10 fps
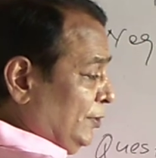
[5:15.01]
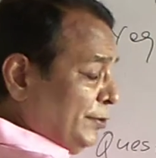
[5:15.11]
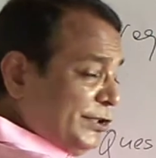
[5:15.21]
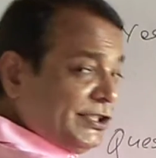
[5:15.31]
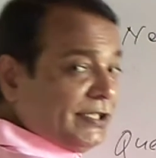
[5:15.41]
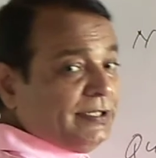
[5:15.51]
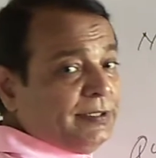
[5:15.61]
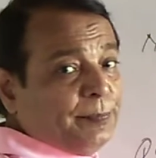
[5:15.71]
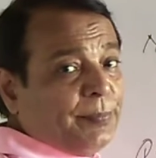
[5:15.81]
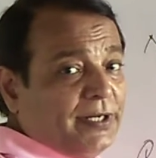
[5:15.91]

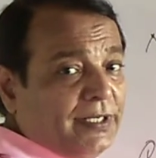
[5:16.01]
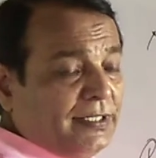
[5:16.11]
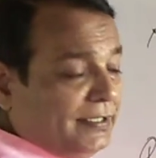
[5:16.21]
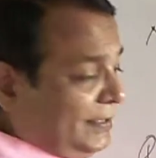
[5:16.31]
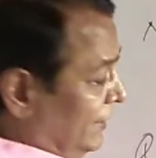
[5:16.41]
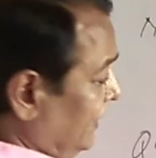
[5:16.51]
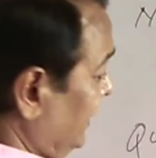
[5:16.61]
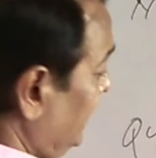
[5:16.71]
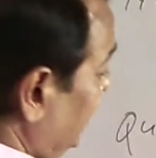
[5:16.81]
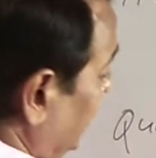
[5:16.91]
question part,
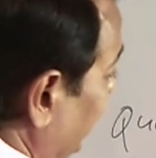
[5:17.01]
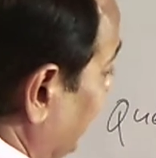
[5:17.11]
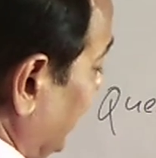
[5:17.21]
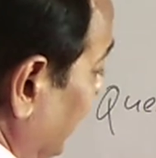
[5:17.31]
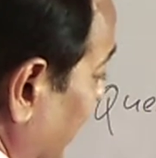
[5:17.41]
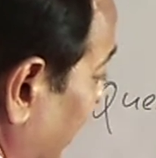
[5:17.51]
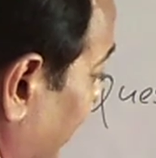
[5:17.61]
then it's again very